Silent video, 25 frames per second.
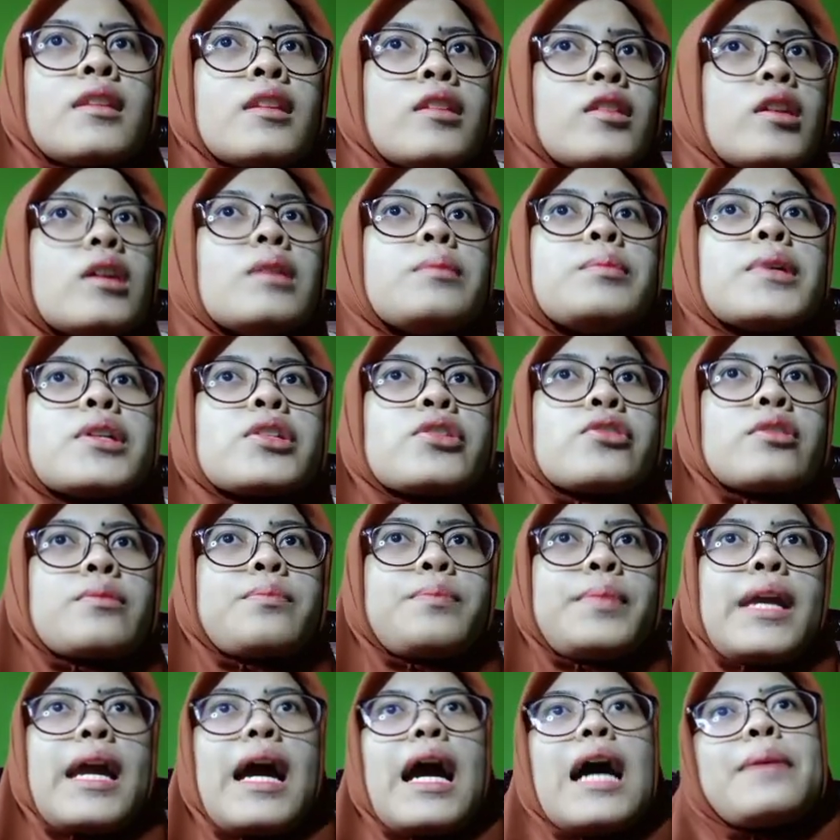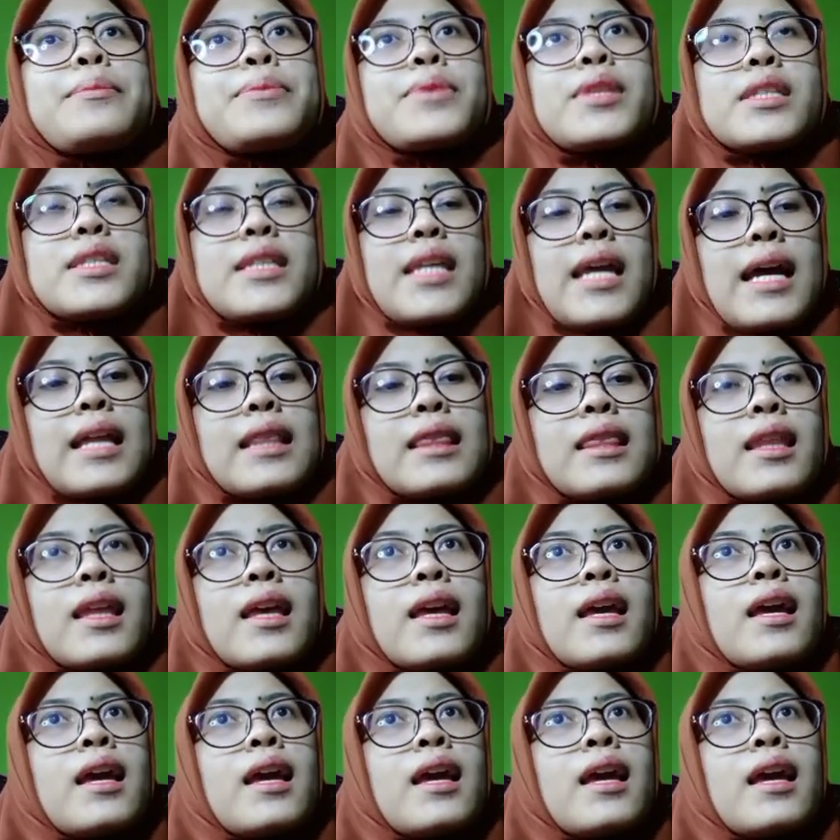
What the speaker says: topic should be up to date